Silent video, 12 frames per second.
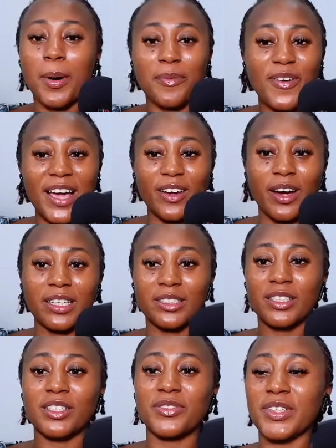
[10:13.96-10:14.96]
But before I go
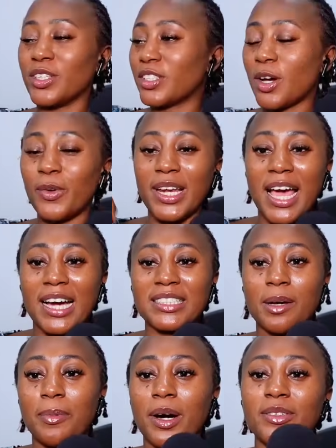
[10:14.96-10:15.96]
into this video, someone
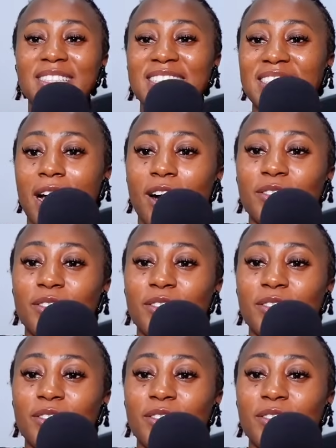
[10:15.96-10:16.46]
asked about this